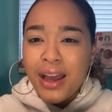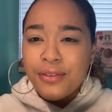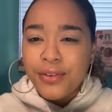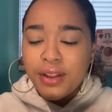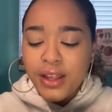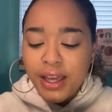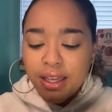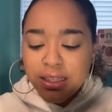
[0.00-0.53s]

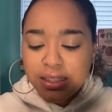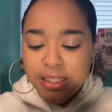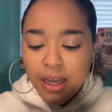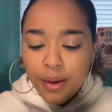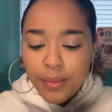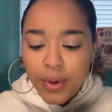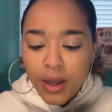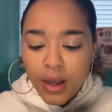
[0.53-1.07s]
feel like
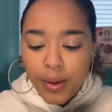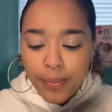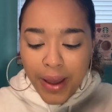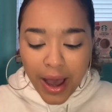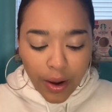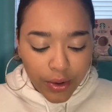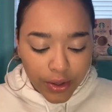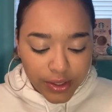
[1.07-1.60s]
some
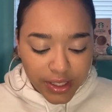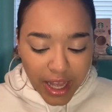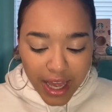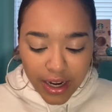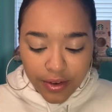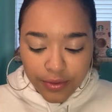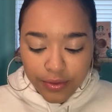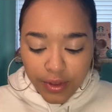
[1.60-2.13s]
powders
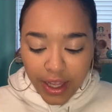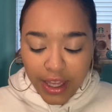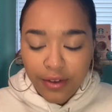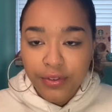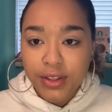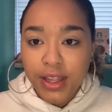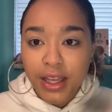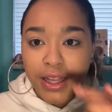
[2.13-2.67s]
kind of like, if
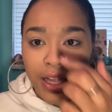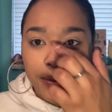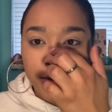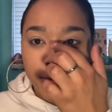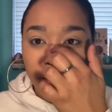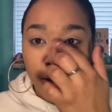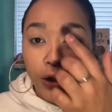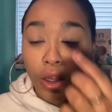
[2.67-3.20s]
they claim
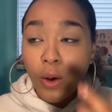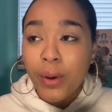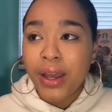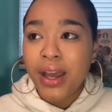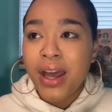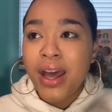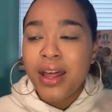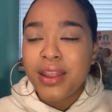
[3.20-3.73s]
to be
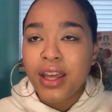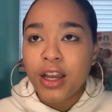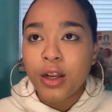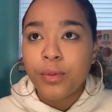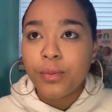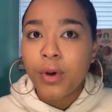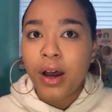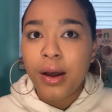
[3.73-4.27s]
glowy, they
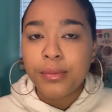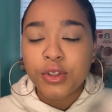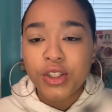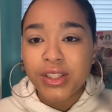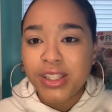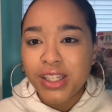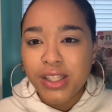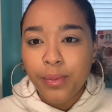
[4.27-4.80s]
could
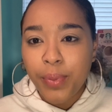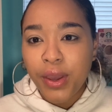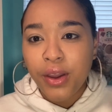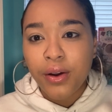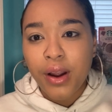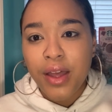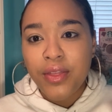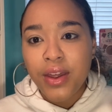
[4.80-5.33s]
just
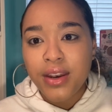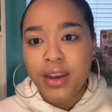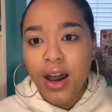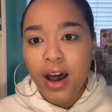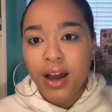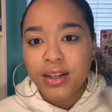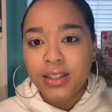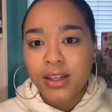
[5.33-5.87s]
disappear and then
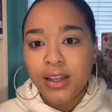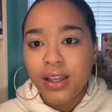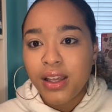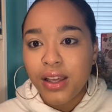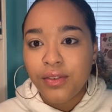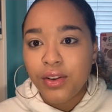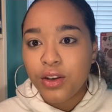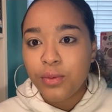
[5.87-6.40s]
not
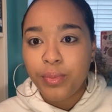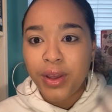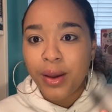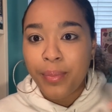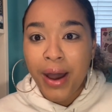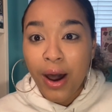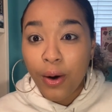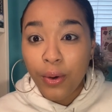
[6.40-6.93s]
even be
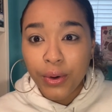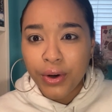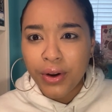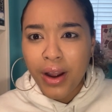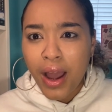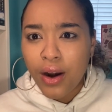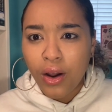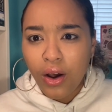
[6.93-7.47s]
a powder
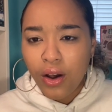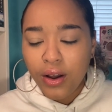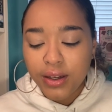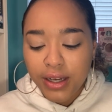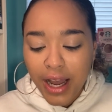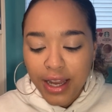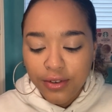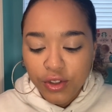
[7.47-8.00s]
at all. It
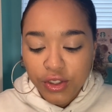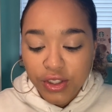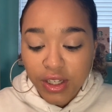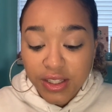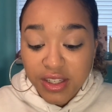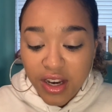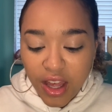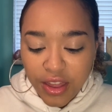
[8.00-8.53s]
kind of just
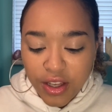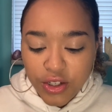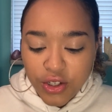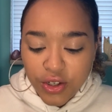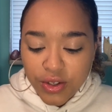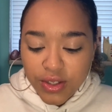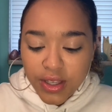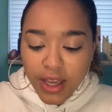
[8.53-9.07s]
does nothing to
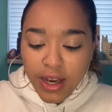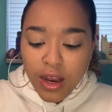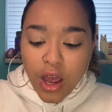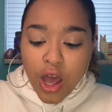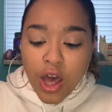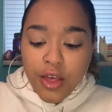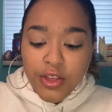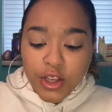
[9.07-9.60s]
your skin.
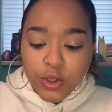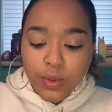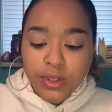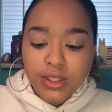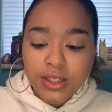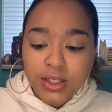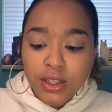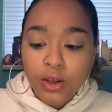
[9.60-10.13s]
This one
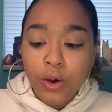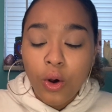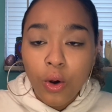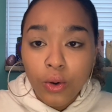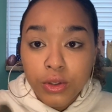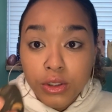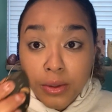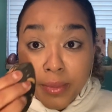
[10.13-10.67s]
still
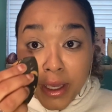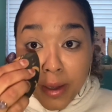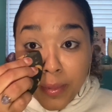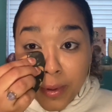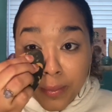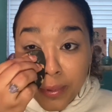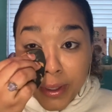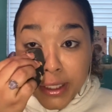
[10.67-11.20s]
holds your makeup
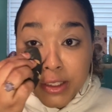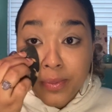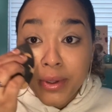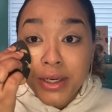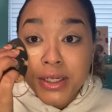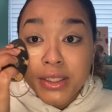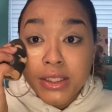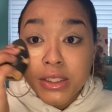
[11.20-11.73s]
in place, but
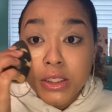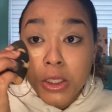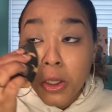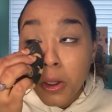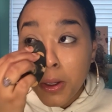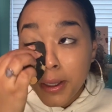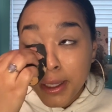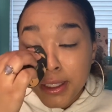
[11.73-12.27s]
it is
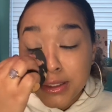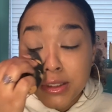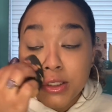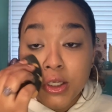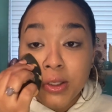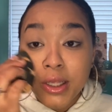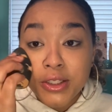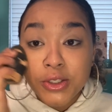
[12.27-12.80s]
still
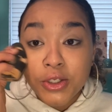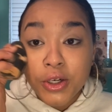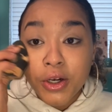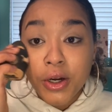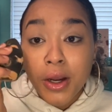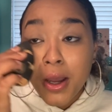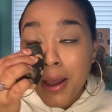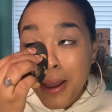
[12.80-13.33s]
lets
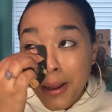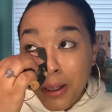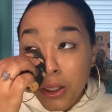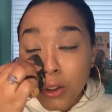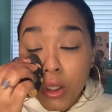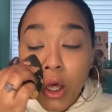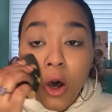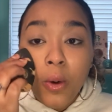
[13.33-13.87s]
your
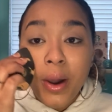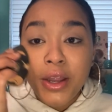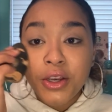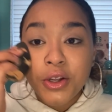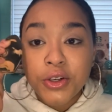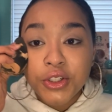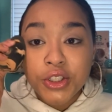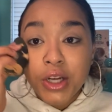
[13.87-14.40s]
glow and
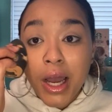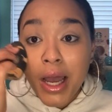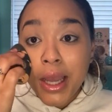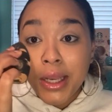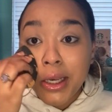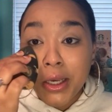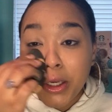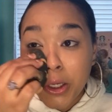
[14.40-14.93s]
your
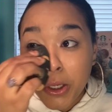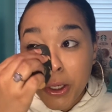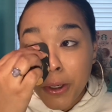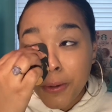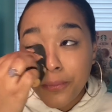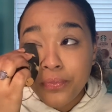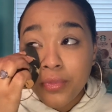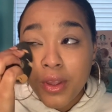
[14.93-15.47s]
shine and
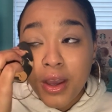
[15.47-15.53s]
your